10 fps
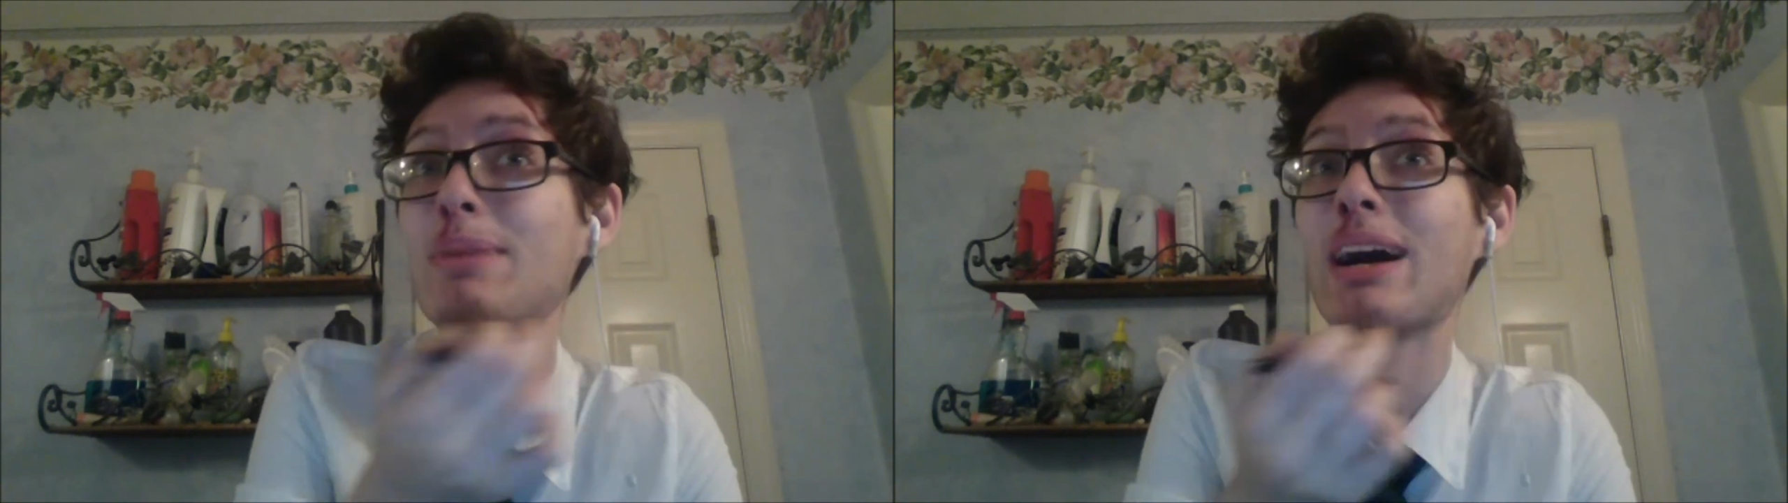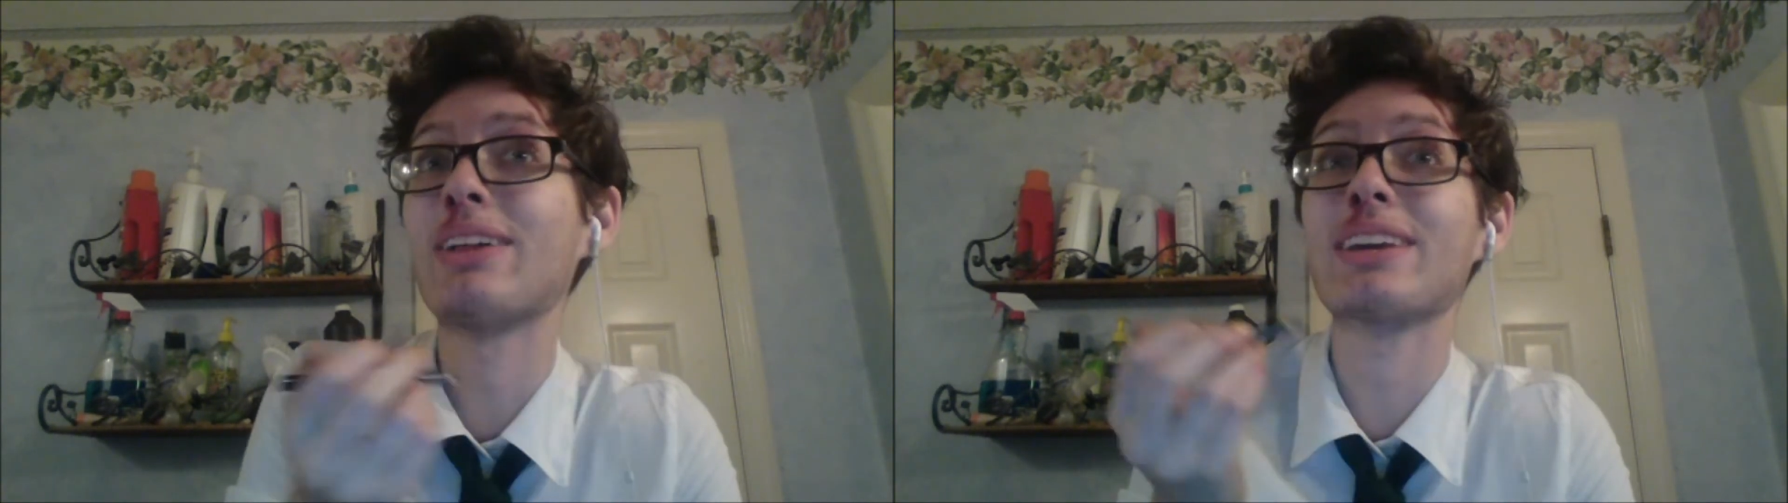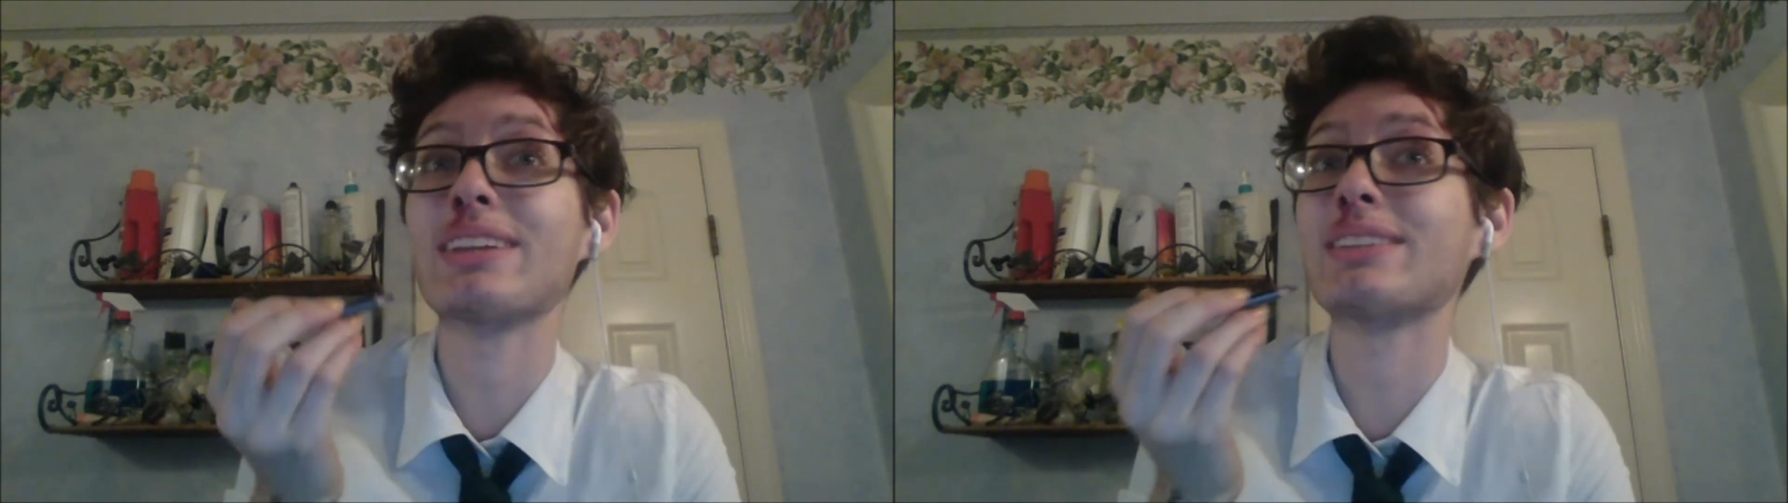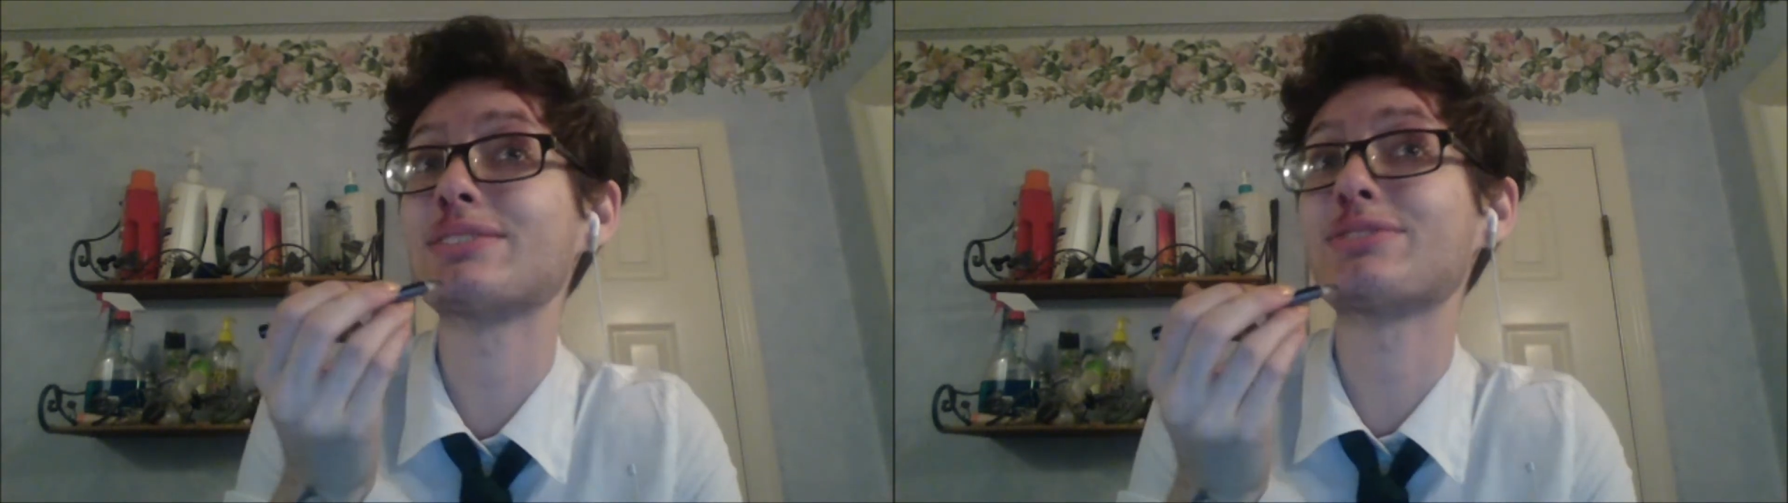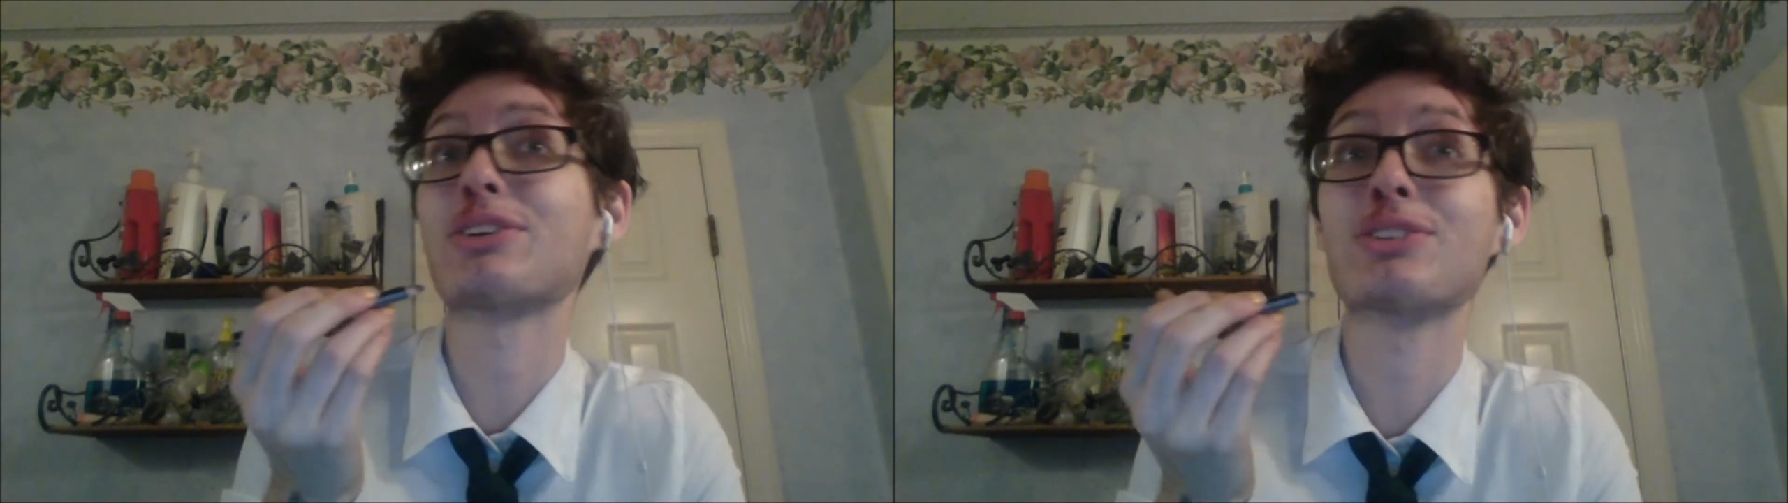I'll get
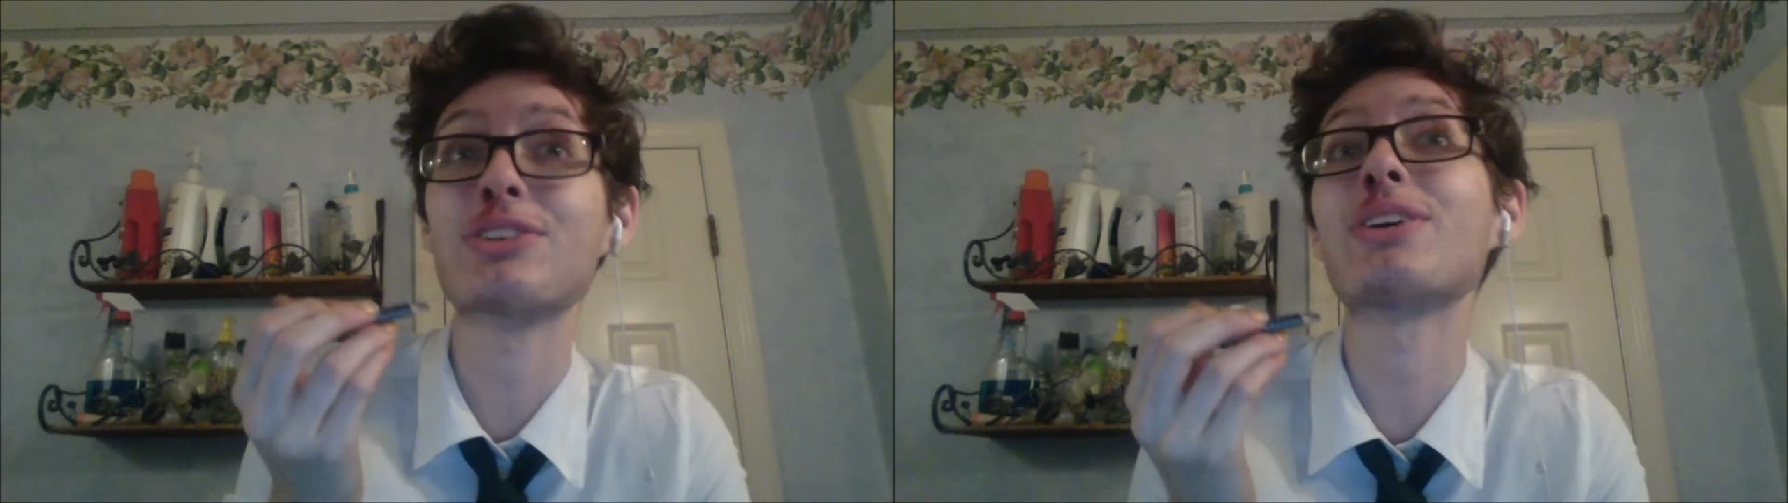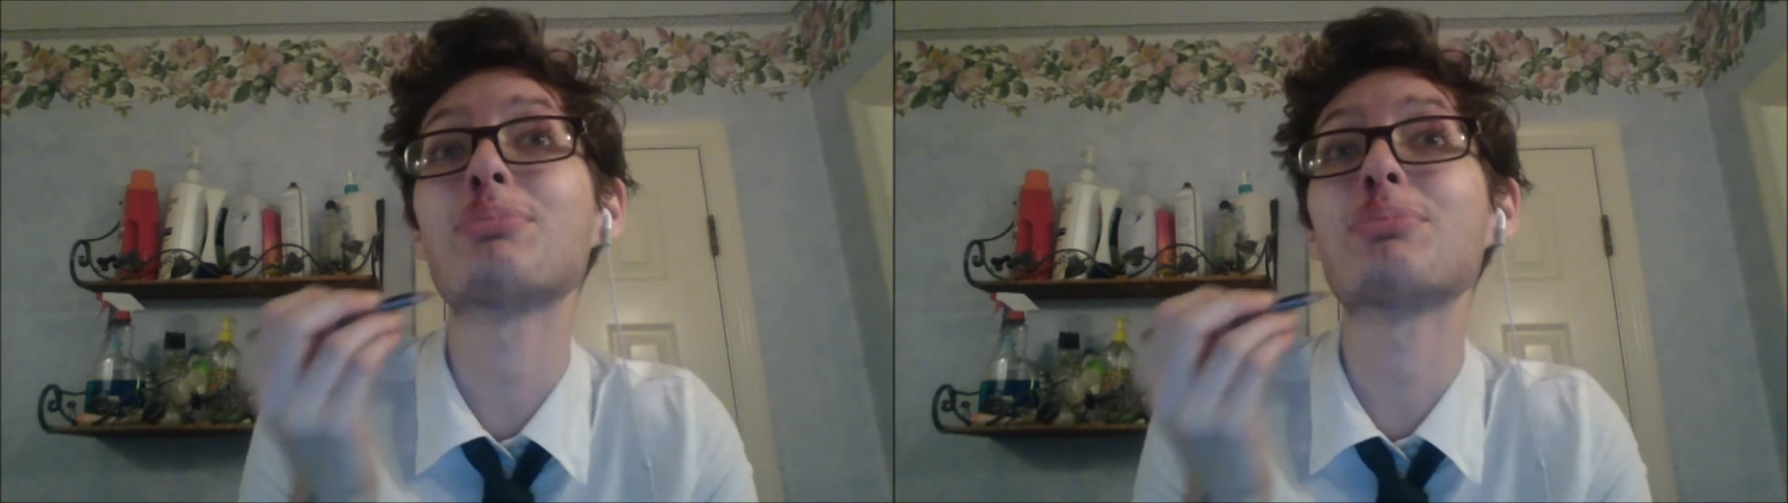for sure